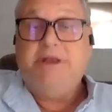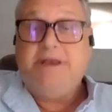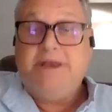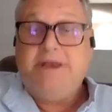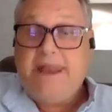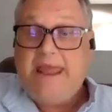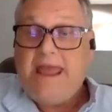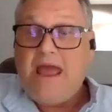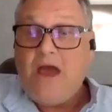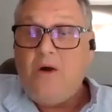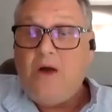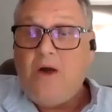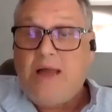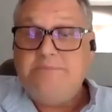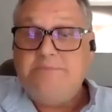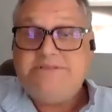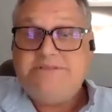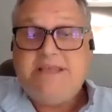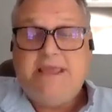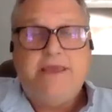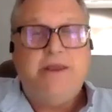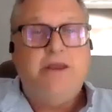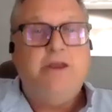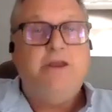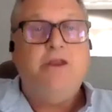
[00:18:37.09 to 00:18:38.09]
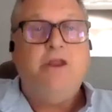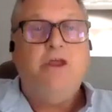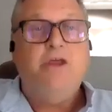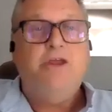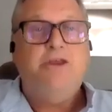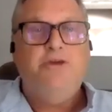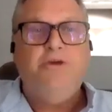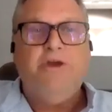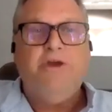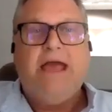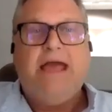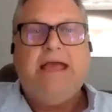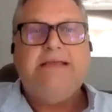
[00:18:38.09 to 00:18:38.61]
But now I'm saying,
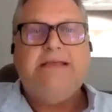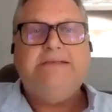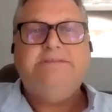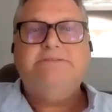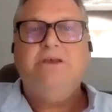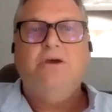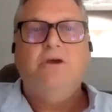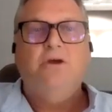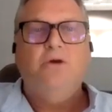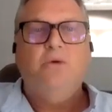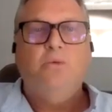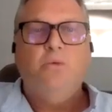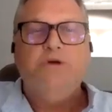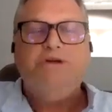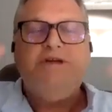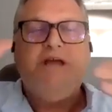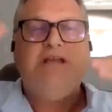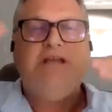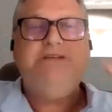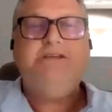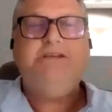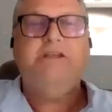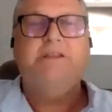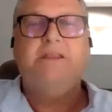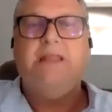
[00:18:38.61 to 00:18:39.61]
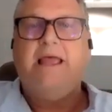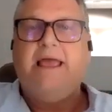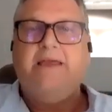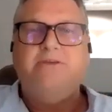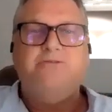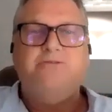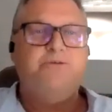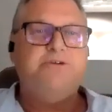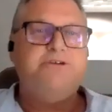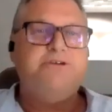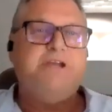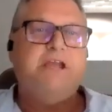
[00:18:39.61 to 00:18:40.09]
you guys, we're changing lives.